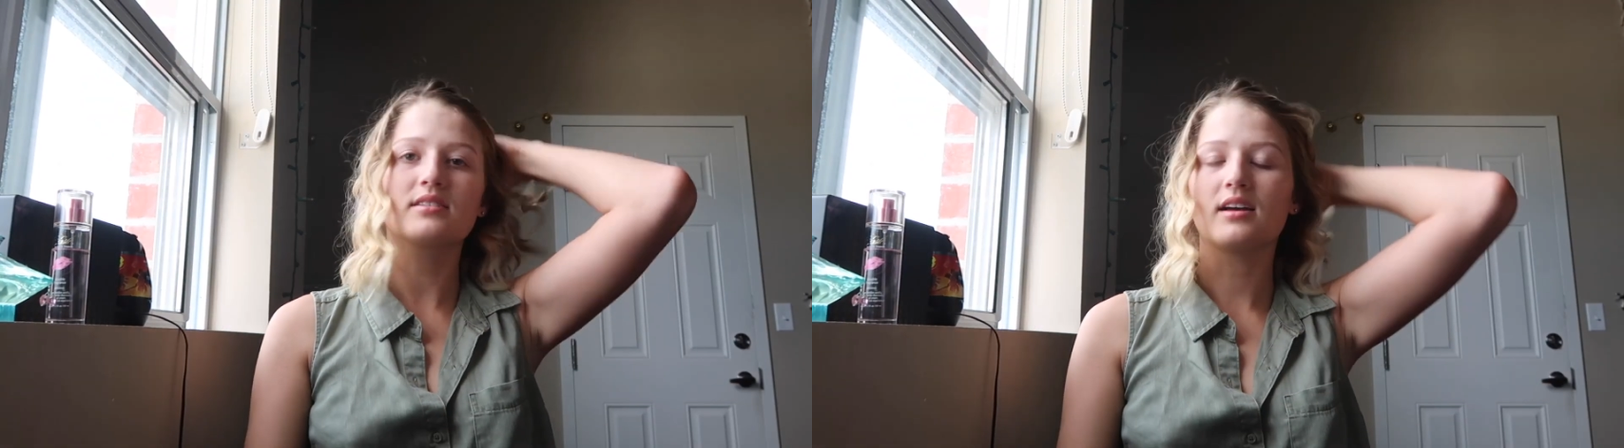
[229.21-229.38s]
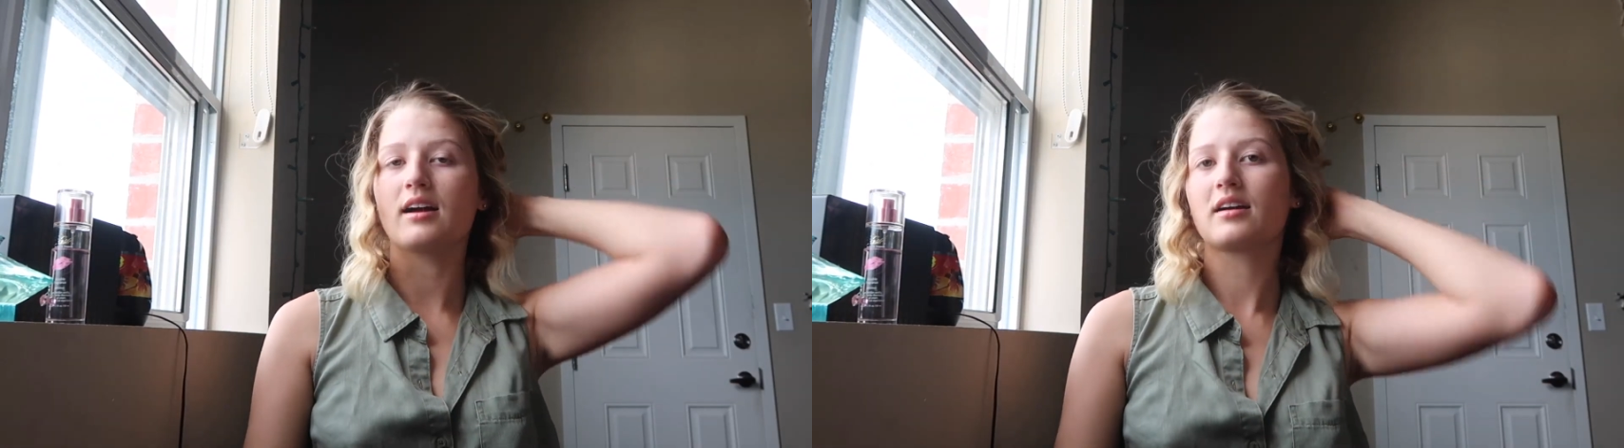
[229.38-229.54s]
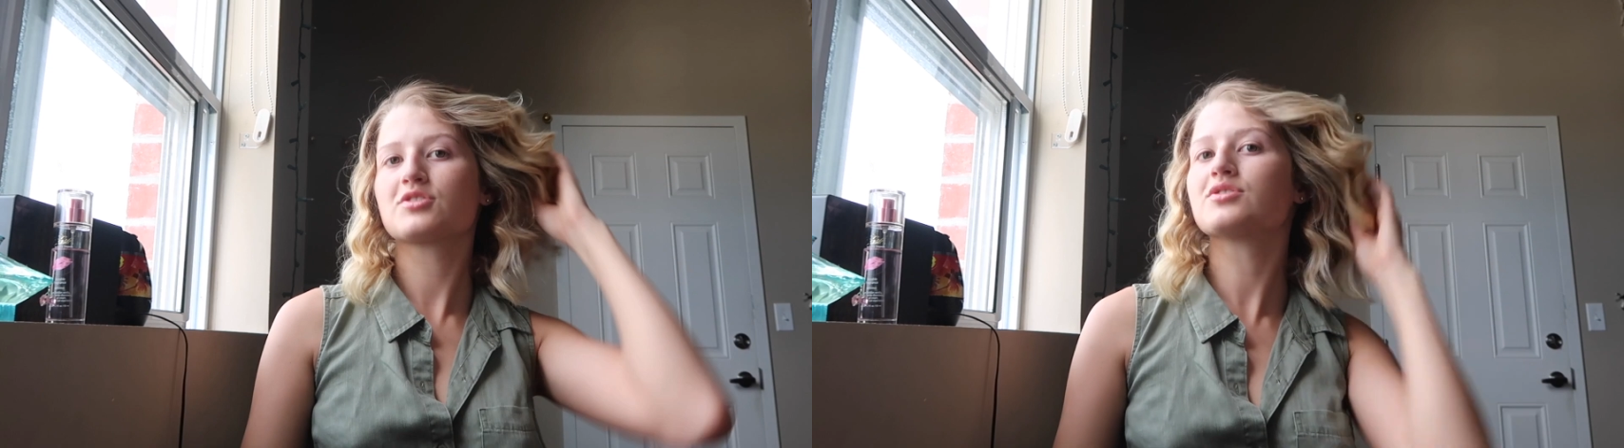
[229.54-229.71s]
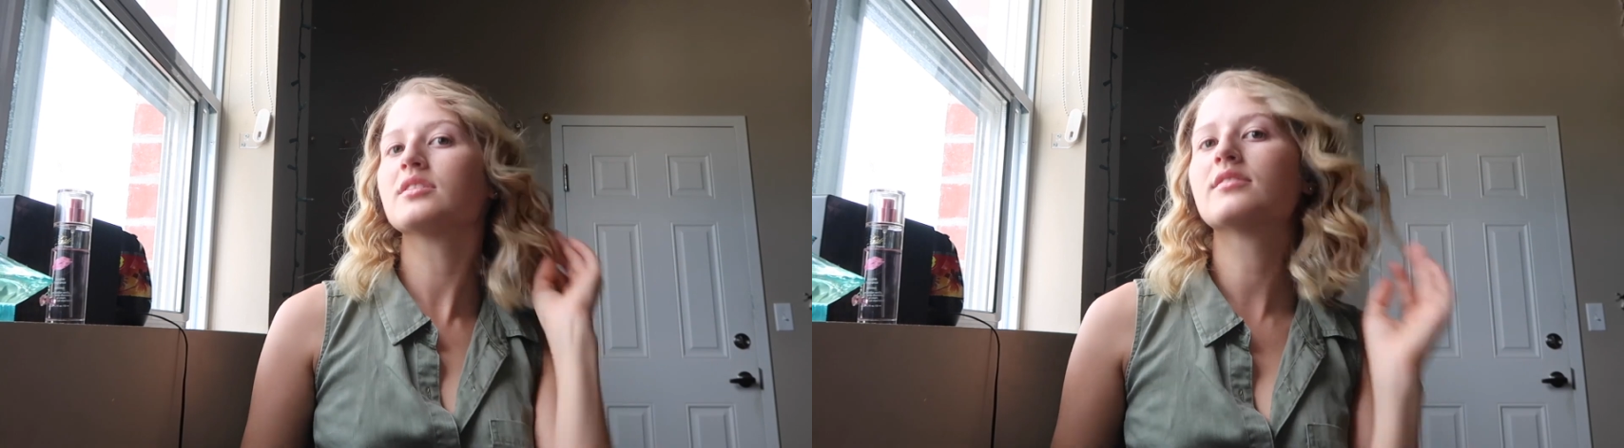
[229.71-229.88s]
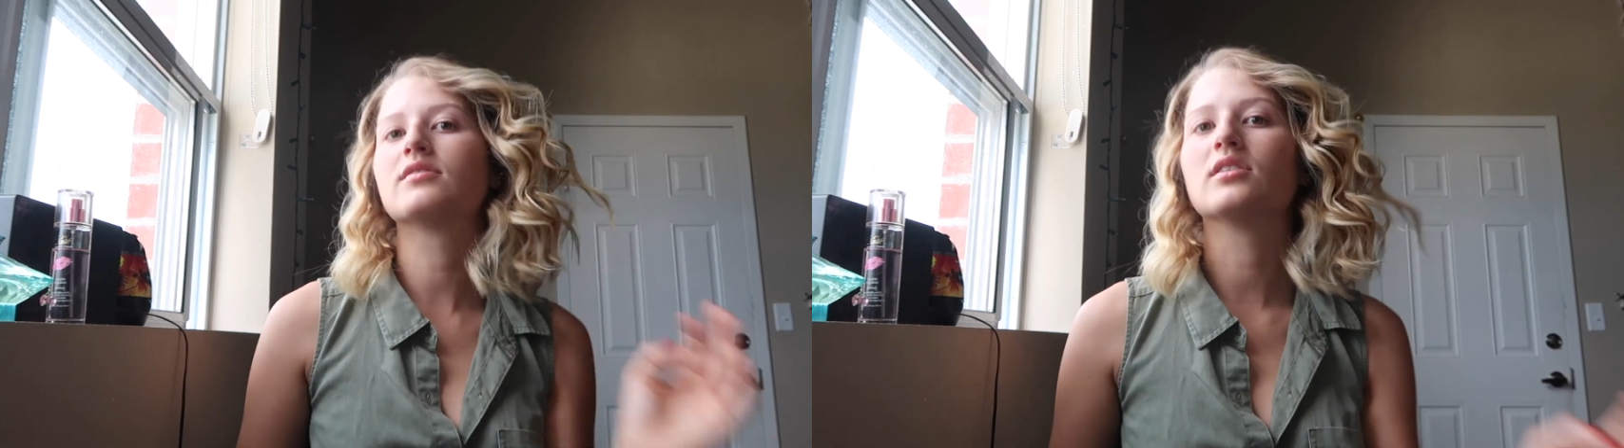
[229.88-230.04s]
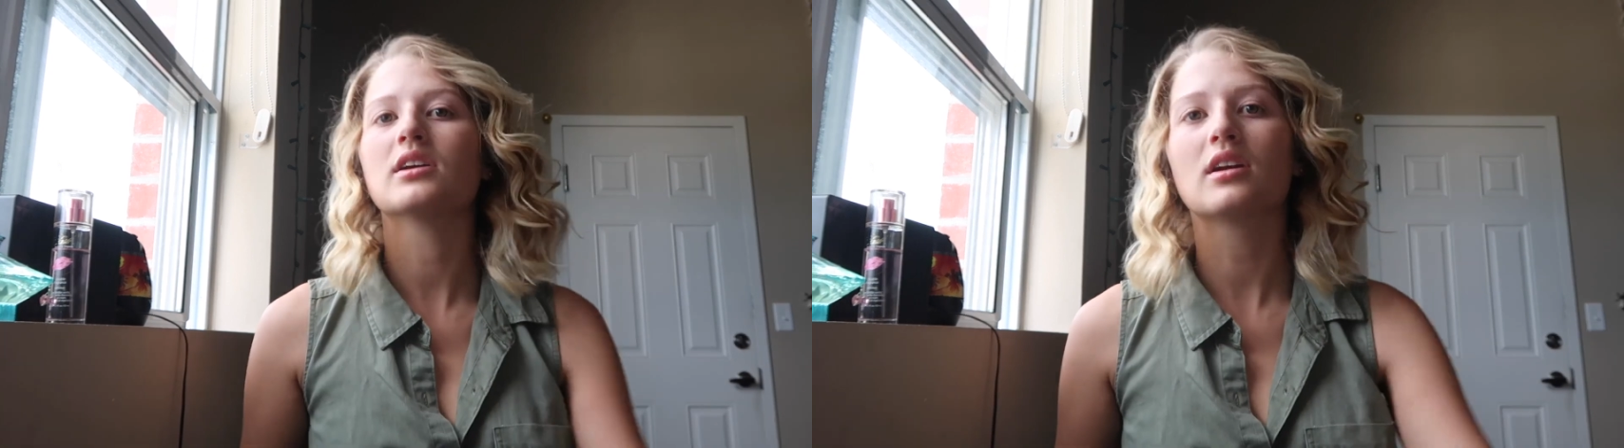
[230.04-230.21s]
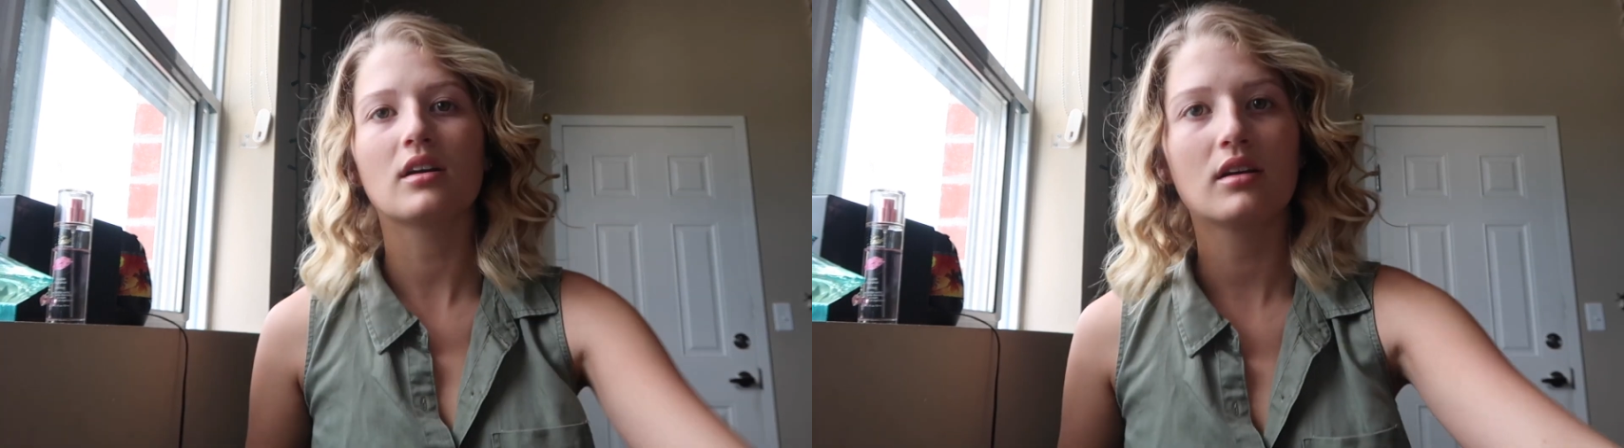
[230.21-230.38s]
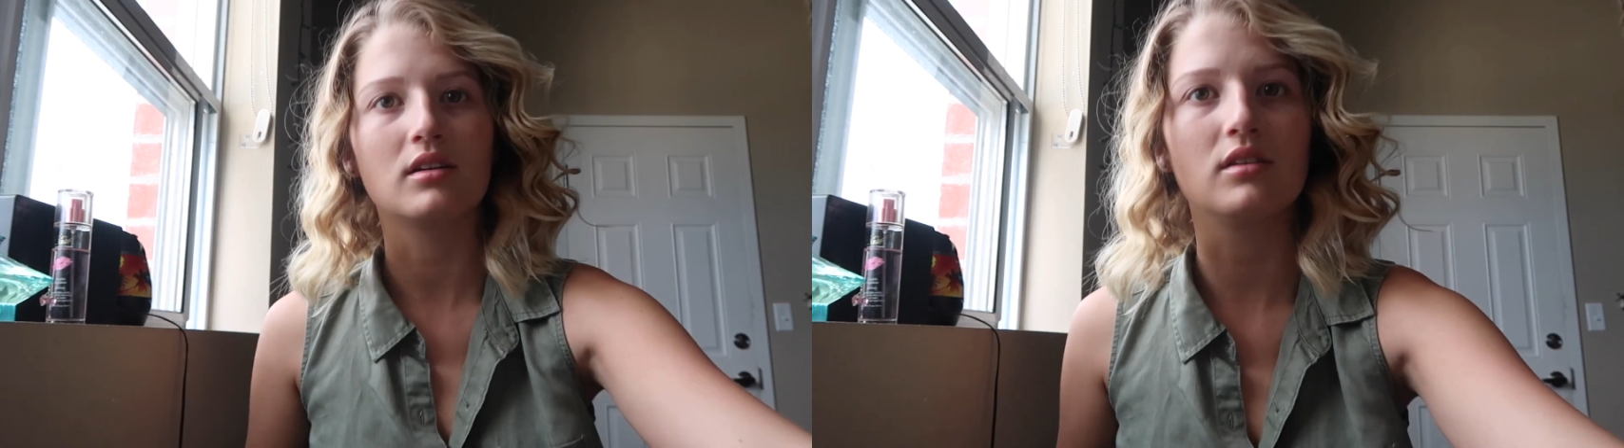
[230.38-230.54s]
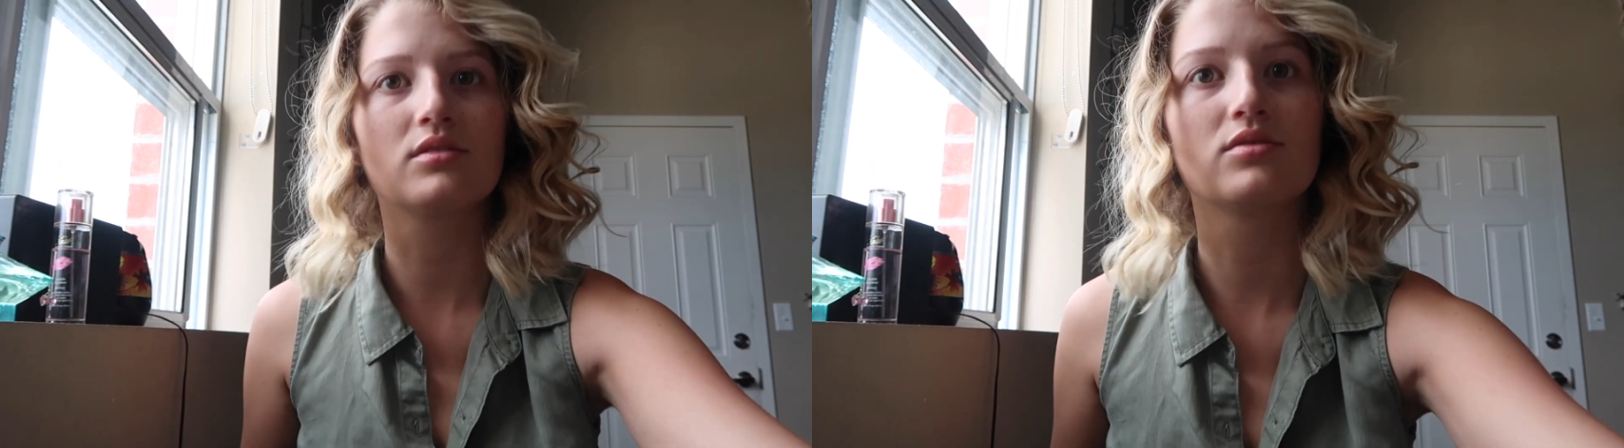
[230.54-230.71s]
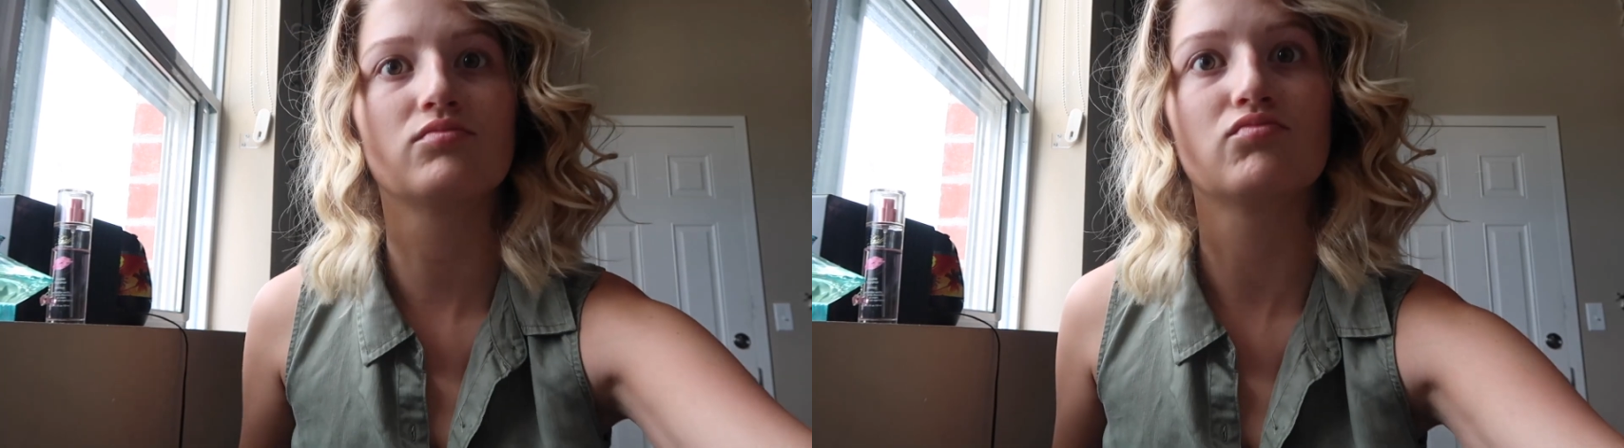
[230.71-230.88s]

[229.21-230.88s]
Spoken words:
actually fully curled.